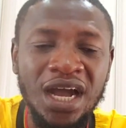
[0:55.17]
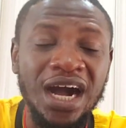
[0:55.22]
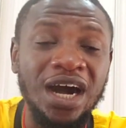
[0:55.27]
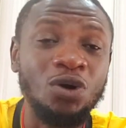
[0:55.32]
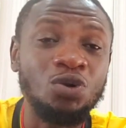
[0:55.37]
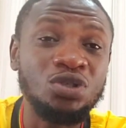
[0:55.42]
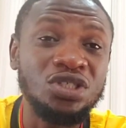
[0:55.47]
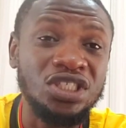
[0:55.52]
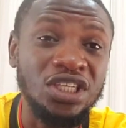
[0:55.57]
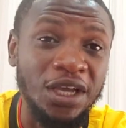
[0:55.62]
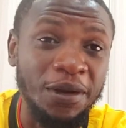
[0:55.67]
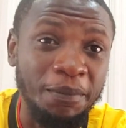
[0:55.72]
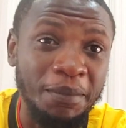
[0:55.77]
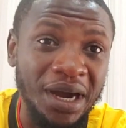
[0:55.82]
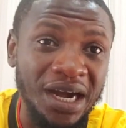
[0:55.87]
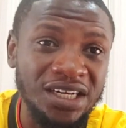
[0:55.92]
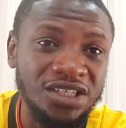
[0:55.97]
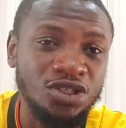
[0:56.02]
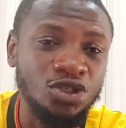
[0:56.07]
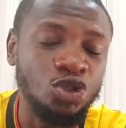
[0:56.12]
I won't say
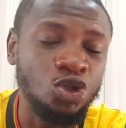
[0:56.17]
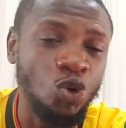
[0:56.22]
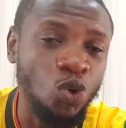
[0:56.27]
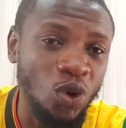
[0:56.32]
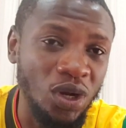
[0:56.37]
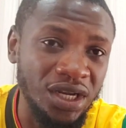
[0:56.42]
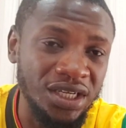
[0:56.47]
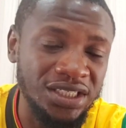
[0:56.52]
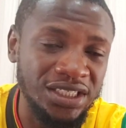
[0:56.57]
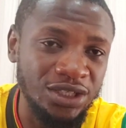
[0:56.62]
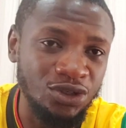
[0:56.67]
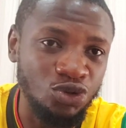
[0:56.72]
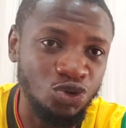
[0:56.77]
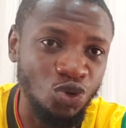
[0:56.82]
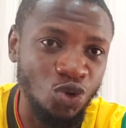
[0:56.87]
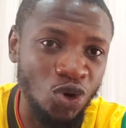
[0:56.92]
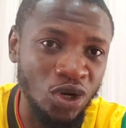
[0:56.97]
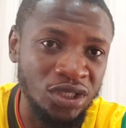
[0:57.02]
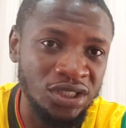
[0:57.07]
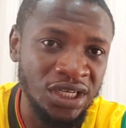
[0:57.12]
much. You will listen
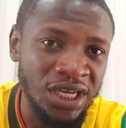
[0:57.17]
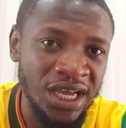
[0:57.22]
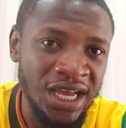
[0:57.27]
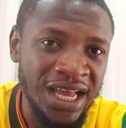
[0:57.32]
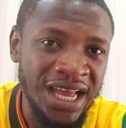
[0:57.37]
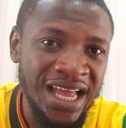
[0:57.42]
to what